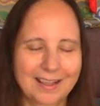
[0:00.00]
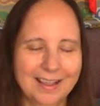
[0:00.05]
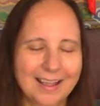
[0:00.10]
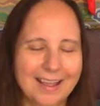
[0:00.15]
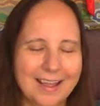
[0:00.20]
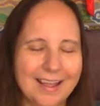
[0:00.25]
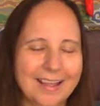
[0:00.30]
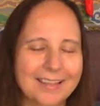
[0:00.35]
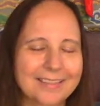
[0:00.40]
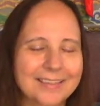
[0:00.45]

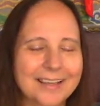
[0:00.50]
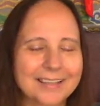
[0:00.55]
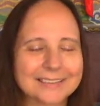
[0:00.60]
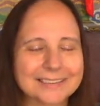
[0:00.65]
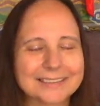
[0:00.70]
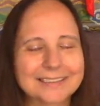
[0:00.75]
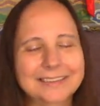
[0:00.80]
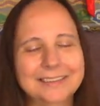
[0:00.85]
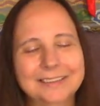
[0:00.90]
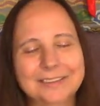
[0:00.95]
And
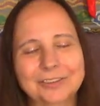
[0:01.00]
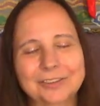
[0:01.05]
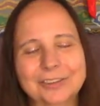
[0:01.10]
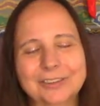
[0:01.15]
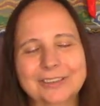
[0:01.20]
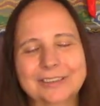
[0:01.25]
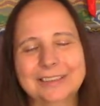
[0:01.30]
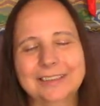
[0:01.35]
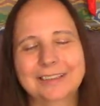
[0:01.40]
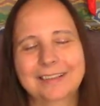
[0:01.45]
that's the
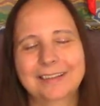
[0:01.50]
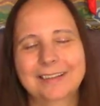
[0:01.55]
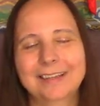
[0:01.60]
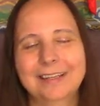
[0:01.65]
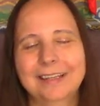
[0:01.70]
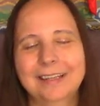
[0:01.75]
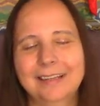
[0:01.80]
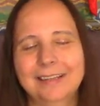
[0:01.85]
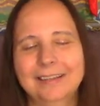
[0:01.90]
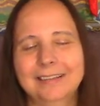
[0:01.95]
interesting
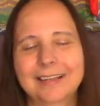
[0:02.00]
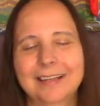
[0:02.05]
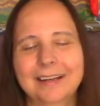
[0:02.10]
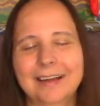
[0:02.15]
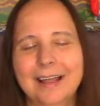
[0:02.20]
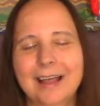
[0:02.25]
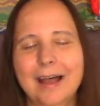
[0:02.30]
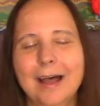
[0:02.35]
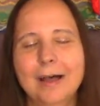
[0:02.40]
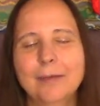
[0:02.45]
thing that
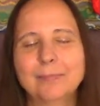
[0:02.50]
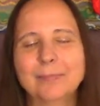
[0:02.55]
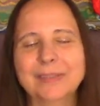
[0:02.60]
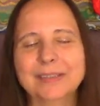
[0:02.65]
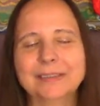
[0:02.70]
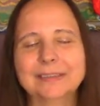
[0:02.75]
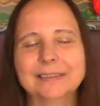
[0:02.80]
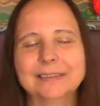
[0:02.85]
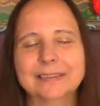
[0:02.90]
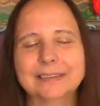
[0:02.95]

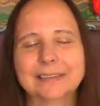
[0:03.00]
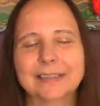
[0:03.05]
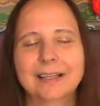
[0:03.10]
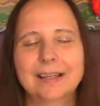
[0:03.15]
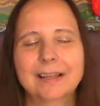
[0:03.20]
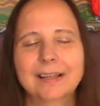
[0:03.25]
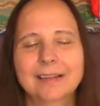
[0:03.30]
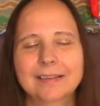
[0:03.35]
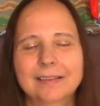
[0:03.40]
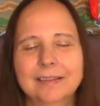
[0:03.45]
happens
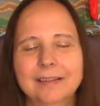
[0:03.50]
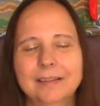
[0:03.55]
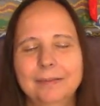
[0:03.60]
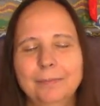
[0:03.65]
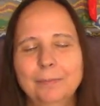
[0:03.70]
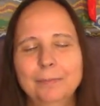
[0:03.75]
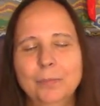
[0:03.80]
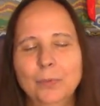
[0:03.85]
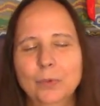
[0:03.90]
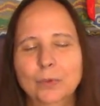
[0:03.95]
the
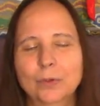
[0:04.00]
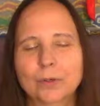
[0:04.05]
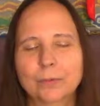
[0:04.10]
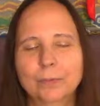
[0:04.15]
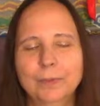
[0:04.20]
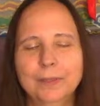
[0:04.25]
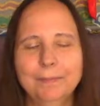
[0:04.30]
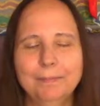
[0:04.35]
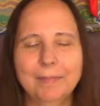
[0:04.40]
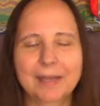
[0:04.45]
more
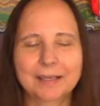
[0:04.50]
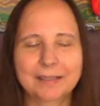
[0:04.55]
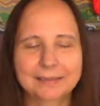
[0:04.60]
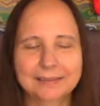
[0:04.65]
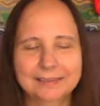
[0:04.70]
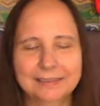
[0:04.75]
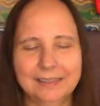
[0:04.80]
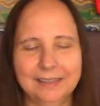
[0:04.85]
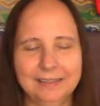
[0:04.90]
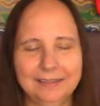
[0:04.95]
we
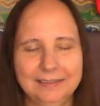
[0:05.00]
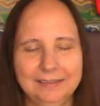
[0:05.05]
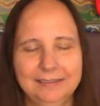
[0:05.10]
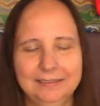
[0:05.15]
meditate,